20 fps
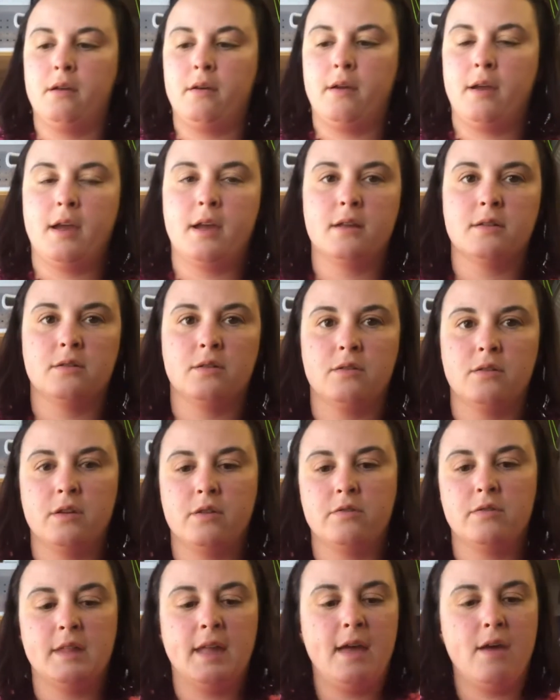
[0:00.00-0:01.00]
Okay, so
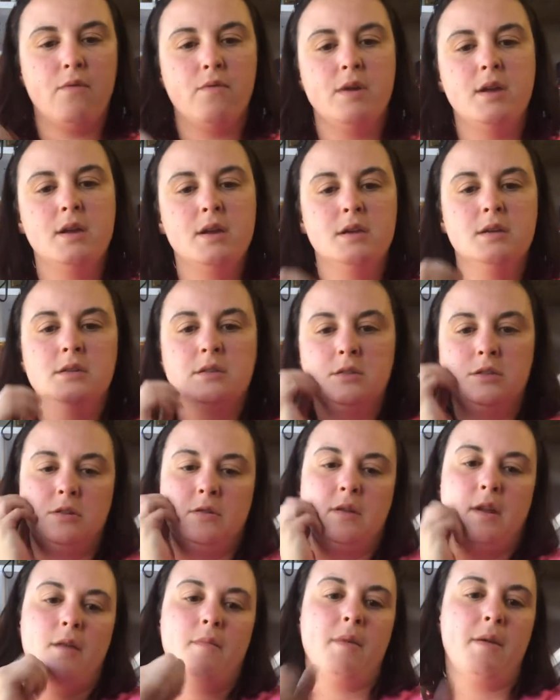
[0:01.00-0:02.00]
there's that one. So
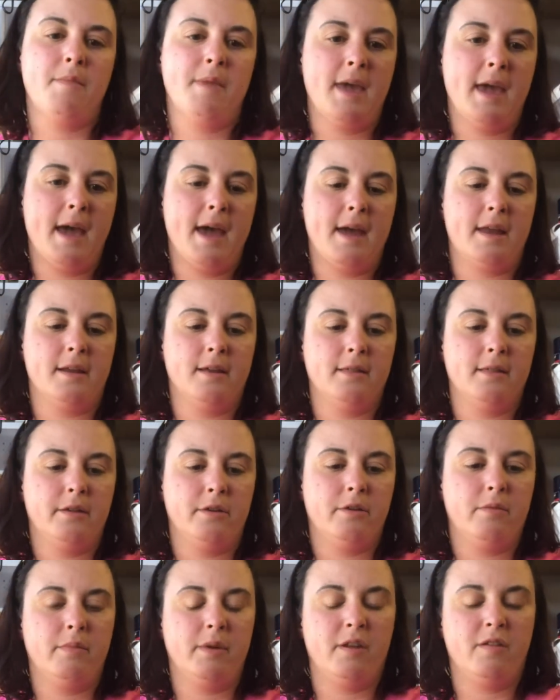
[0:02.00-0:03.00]
now maybe add a
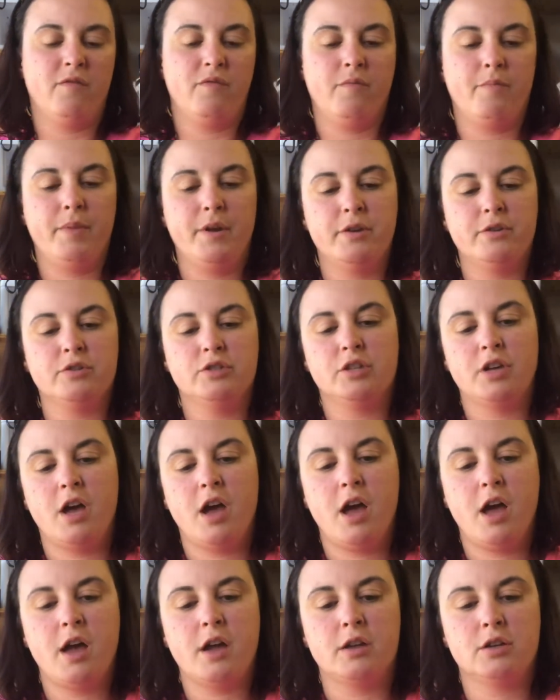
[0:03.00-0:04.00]
little bit of
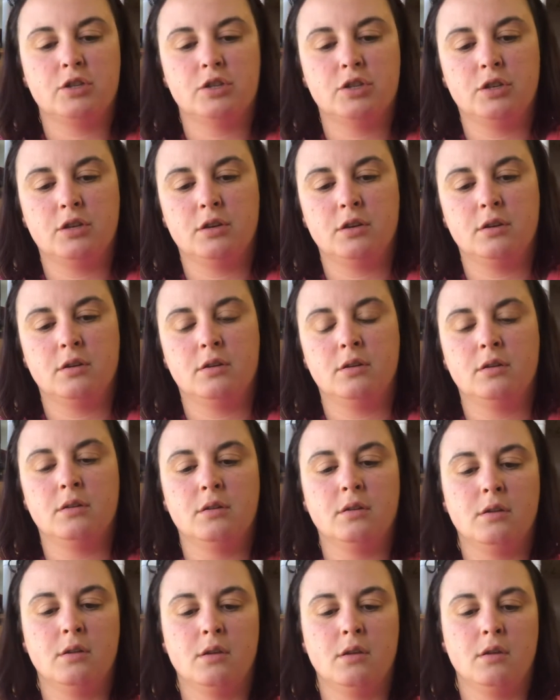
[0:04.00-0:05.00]
butterscotch.
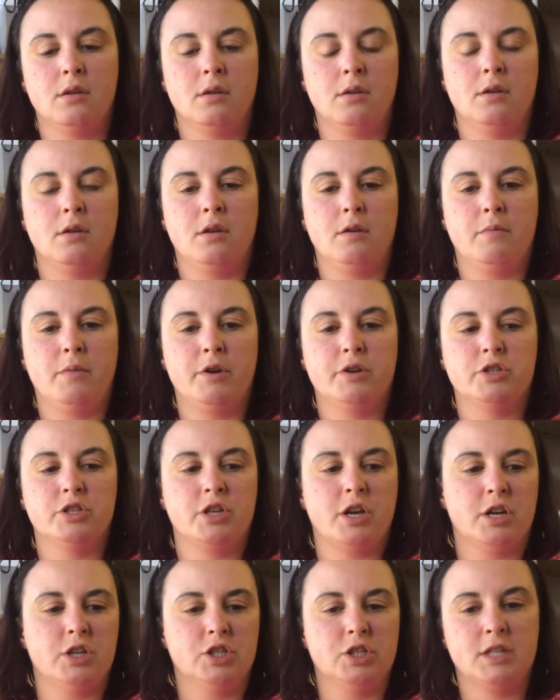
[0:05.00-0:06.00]

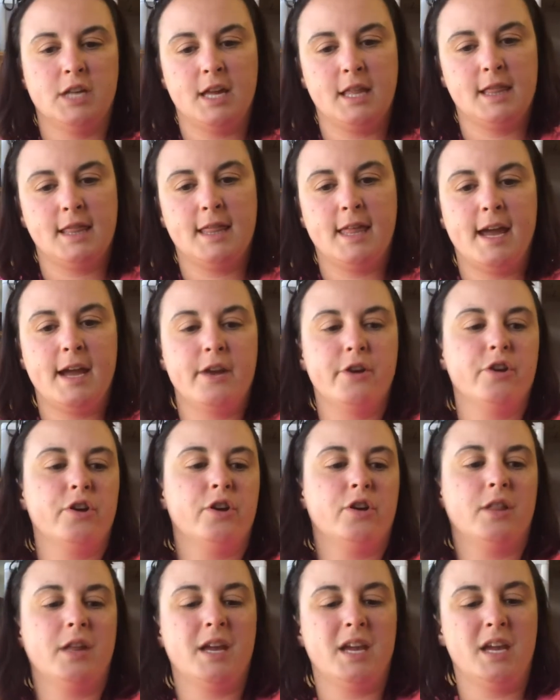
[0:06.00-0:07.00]
Butterscotch is that lighter,
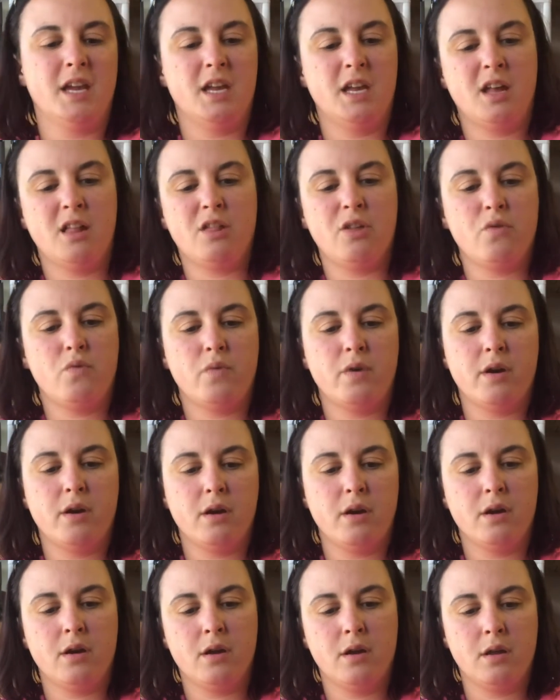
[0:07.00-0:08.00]
like a yellower.
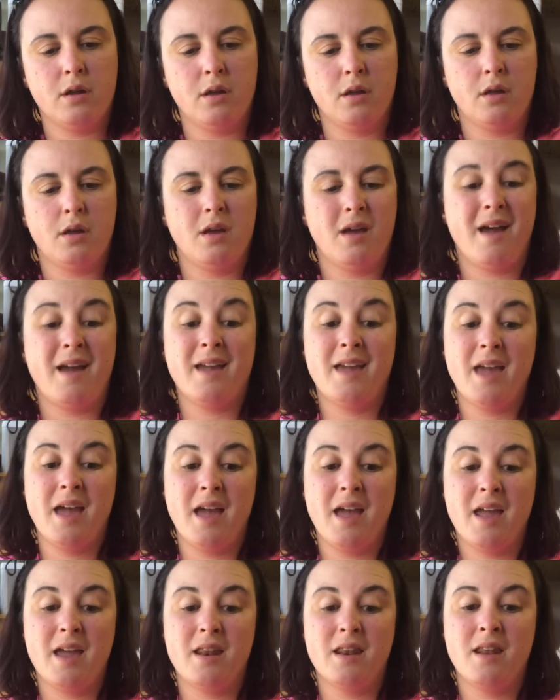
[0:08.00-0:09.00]

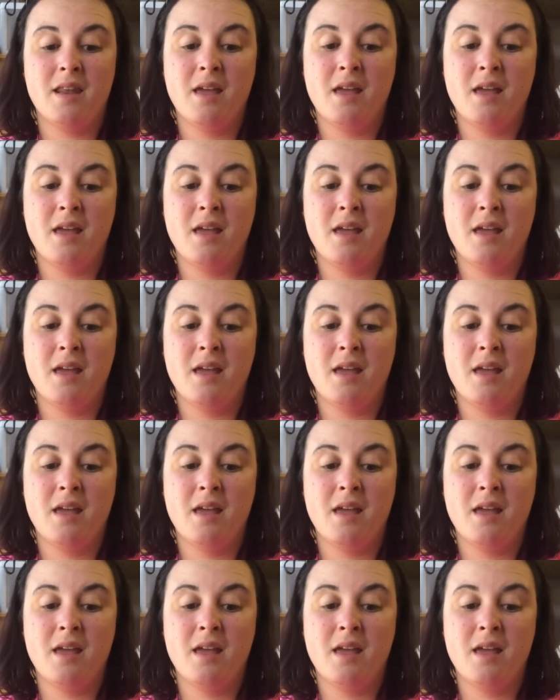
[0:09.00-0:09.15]
Again,